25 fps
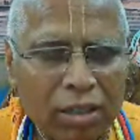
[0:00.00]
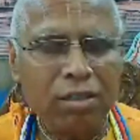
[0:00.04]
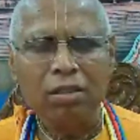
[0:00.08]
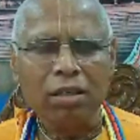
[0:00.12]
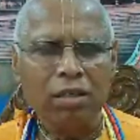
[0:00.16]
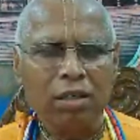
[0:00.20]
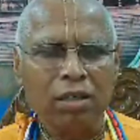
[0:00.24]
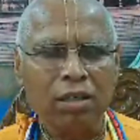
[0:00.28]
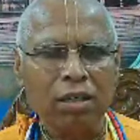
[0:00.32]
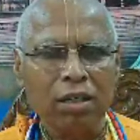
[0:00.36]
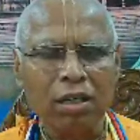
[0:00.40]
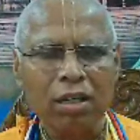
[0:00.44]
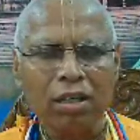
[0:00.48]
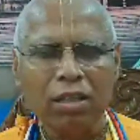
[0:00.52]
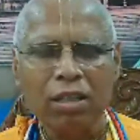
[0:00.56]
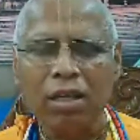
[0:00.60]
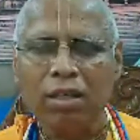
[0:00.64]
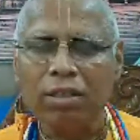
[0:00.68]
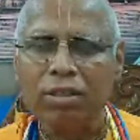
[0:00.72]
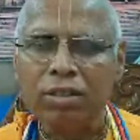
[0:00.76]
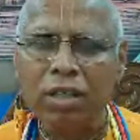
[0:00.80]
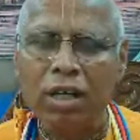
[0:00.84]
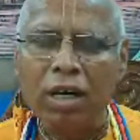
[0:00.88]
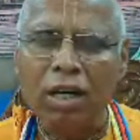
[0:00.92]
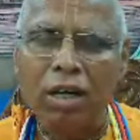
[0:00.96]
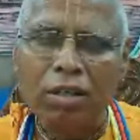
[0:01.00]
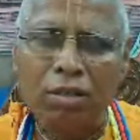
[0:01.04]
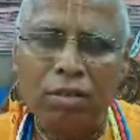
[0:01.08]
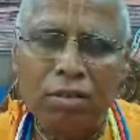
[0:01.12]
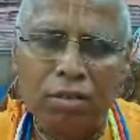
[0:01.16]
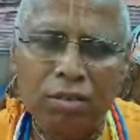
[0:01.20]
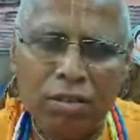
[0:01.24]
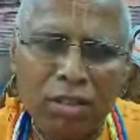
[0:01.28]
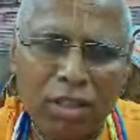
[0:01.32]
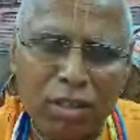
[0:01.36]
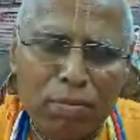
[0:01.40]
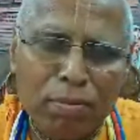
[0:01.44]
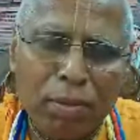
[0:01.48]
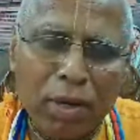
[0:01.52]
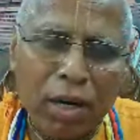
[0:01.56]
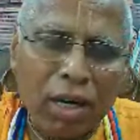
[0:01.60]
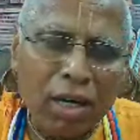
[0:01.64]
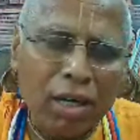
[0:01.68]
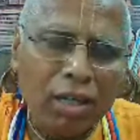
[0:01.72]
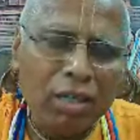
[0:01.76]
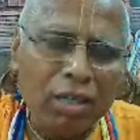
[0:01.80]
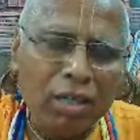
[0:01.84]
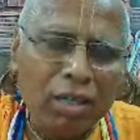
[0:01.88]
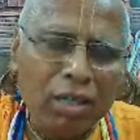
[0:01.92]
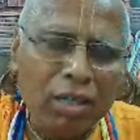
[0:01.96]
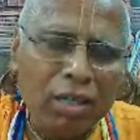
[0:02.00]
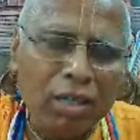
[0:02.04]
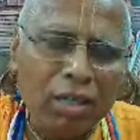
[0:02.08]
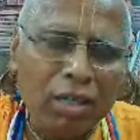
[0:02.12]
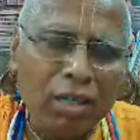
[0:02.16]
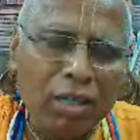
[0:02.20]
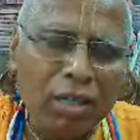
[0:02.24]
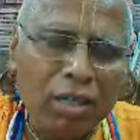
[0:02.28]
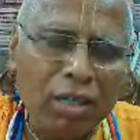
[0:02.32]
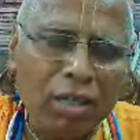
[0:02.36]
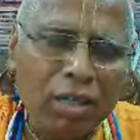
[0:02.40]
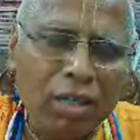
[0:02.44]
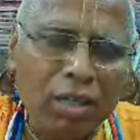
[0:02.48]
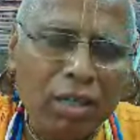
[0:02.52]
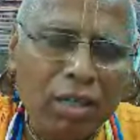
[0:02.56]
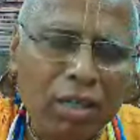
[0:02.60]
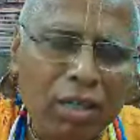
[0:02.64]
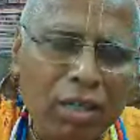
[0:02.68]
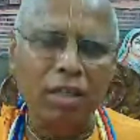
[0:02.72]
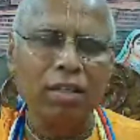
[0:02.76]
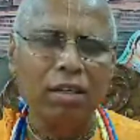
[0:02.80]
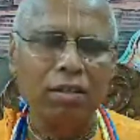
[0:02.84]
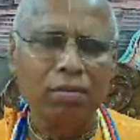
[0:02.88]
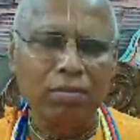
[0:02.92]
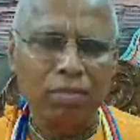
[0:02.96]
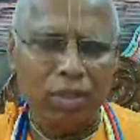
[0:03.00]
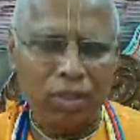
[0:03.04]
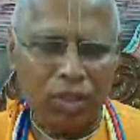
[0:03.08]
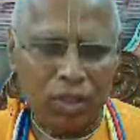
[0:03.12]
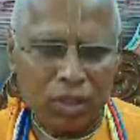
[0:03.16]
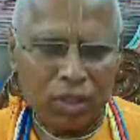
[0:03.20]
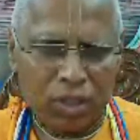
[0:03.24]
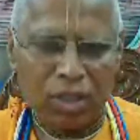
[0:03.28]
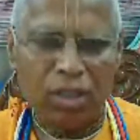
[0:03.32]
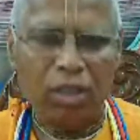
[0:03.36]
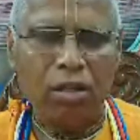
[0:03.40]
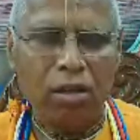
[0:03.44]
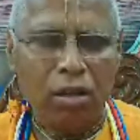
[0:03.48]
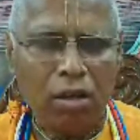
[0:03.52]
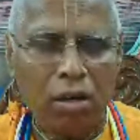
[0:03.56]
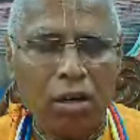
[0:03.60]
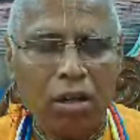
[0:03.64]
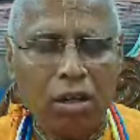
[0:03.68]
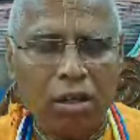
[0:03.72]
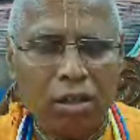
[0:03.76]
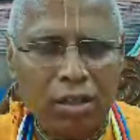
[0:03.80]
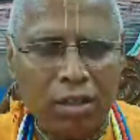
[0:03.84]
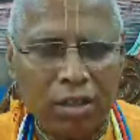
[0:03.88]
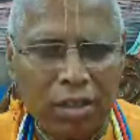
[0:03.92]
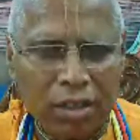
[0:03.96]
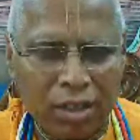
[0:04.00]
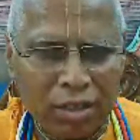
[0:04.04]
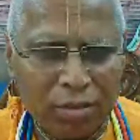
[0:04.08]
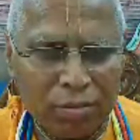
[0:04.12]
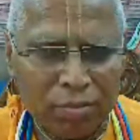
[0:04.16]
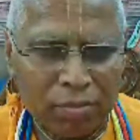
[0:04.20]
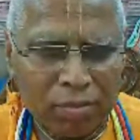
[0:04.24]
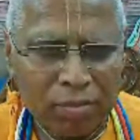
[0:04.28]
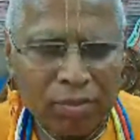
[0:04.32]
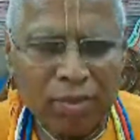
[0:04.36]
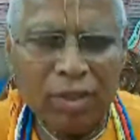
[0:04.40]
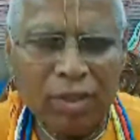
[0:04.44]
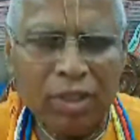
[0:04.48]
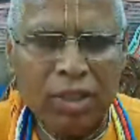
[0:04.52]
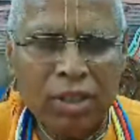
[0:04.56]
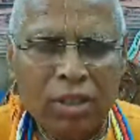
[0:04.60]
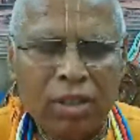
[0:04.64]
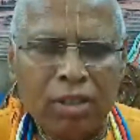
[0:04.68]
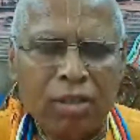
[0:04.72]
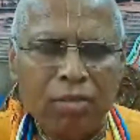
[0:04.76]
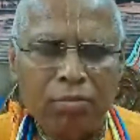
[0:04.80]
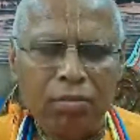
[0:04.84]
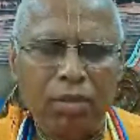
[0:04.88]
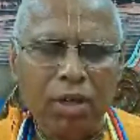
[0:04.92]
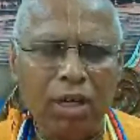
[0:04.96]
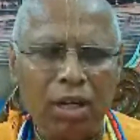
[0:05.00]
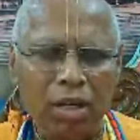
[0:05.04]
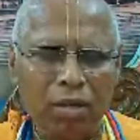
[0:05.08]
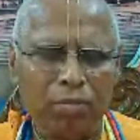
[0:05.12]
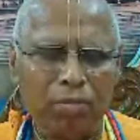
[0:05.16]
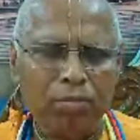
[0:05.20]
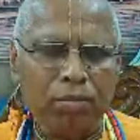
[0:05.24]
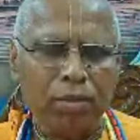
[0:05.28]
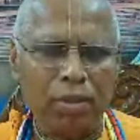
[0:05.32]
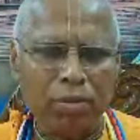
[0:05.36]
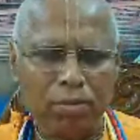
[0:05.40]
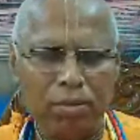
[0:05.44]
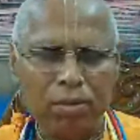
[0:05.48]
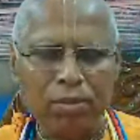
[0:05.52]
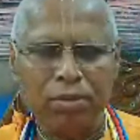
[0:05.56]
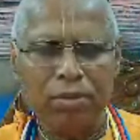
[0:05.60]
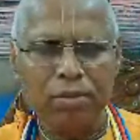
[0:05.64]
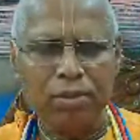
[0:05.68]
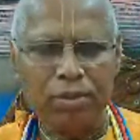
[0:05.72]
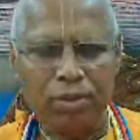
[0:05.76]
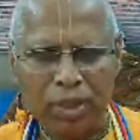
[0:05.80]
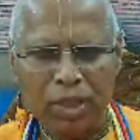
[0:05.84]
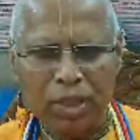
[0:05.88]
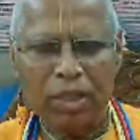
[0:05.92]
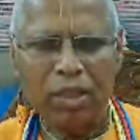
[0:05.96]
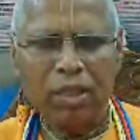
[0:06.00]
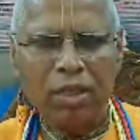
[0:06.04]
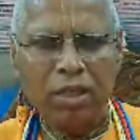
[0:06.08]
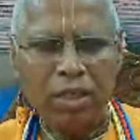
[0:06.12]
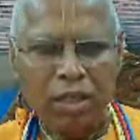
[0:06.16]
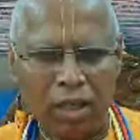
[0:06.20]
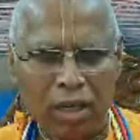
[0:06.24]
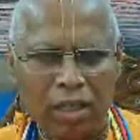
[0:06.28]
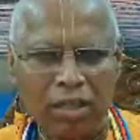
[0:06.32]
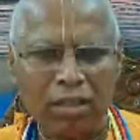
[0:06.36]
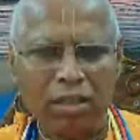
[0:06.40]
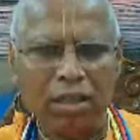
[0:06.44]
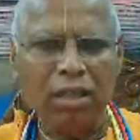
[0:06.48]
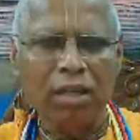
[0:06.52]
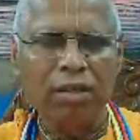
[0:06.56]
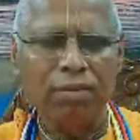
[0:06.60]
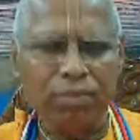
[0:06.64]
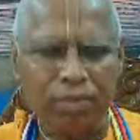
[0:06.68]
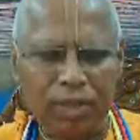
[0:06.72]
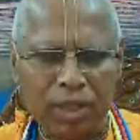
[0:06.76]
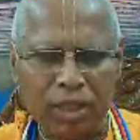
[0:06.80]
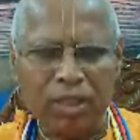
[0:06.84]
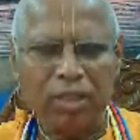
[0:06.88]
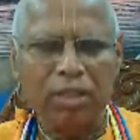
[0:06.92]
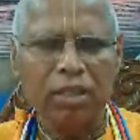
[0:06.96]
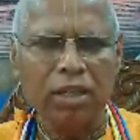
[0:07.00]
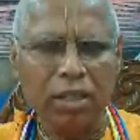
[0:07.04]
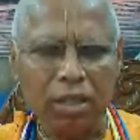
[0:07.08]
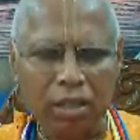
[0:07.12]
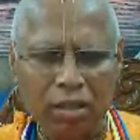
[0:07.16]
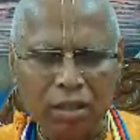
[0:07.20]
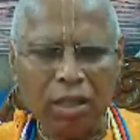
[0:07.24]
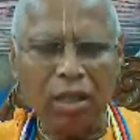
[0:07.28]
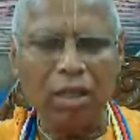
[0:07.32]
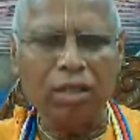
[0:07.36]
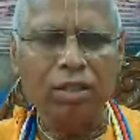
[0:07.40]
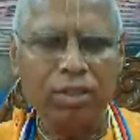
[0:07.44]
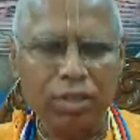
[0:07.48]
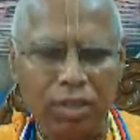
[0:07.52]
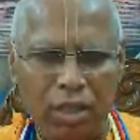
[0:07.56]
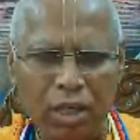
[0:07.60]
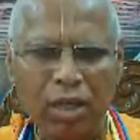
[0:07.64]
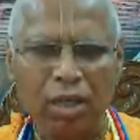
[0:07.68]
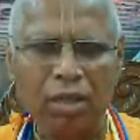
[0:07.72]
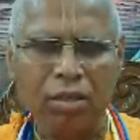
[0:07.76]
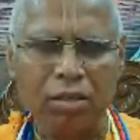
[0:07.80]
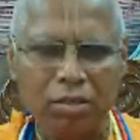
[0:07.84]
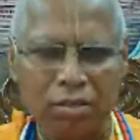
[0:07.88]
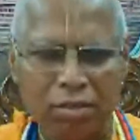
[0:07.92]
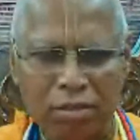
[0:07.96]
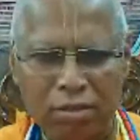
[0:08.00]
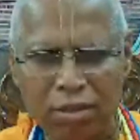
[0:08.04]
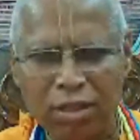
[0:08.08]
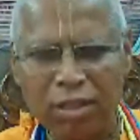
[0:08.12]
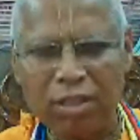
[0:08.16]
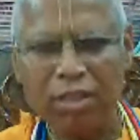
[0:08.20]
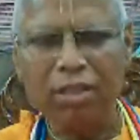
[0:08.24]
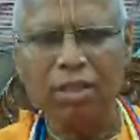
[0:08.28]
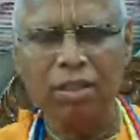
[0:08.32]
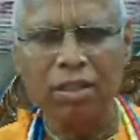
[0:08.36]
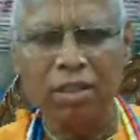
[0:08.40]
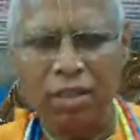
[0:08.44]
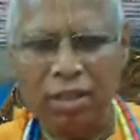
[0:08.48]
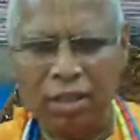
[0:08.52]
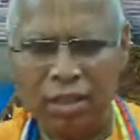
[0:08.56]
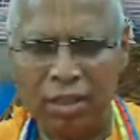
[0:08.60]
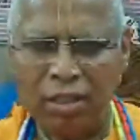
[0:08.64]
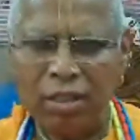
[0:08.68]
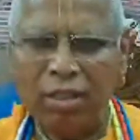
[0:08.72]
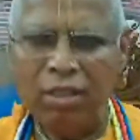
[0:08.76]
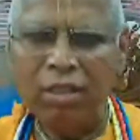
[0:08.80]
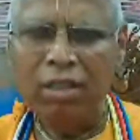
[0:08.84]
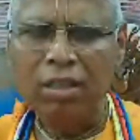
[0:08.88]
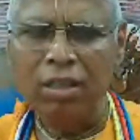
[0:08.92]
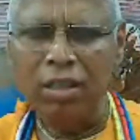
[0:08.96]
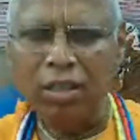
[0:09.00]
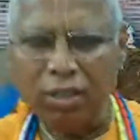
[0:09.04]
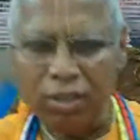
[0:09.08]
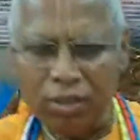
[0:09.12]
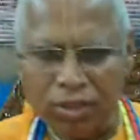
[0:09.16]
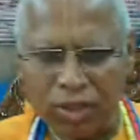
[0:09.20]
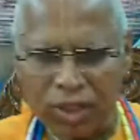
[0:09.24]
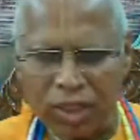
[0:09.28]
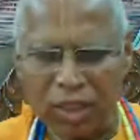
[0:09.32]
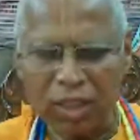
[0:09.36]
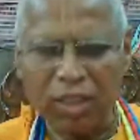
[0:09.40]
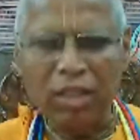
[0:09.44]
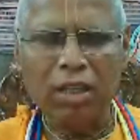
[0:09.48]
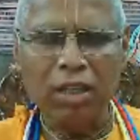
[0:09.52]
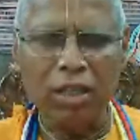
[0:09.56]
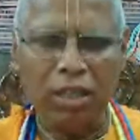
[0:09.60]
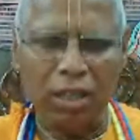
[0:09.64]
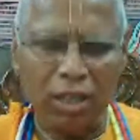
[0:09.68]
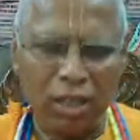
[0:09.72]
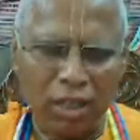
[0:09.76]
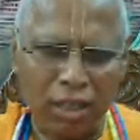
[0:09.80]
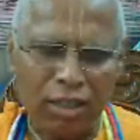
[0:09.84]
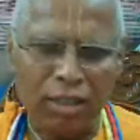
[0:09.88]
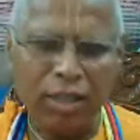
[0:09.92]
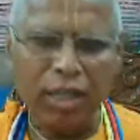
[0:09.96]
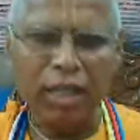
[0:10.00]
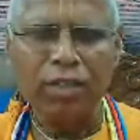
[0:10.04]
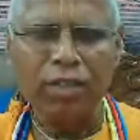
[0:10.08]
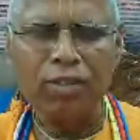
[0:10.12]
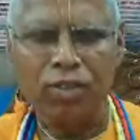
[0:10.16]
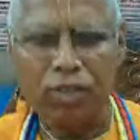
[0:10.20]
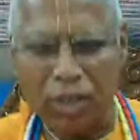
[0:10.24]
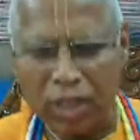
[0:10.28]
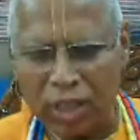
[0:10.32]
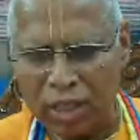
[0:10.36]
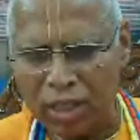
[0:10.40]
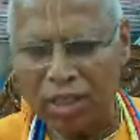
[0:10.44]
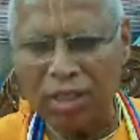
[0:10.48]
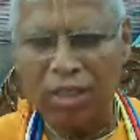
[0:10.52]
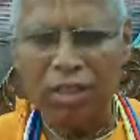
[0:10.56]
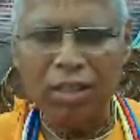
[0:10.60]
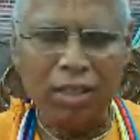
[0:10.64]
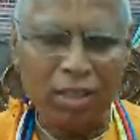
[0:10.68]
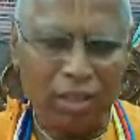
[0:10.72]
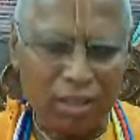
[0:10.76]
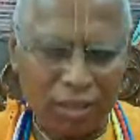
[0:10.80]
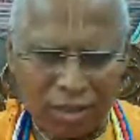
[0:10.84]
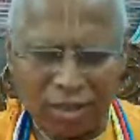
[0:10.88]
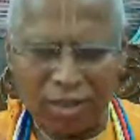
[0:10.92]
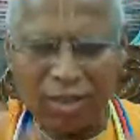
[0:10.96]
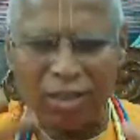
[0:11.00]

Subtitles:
Haridas Thakur departs and the kirtan was still on, and Mahaprabhu has lifted Haridas Thakur and he is singing and dancing, and